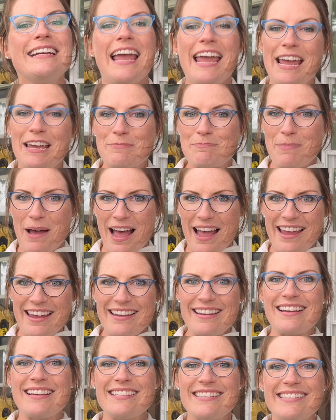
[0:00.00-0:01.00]
and
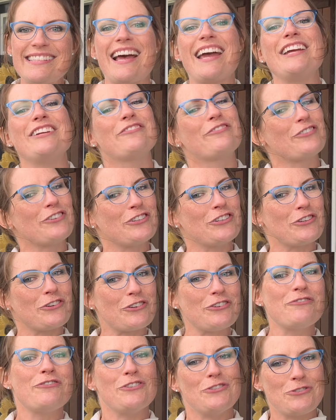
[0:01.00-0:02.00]
buying a site for
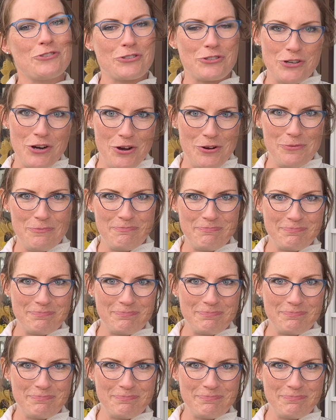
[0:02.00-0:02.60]
your future home.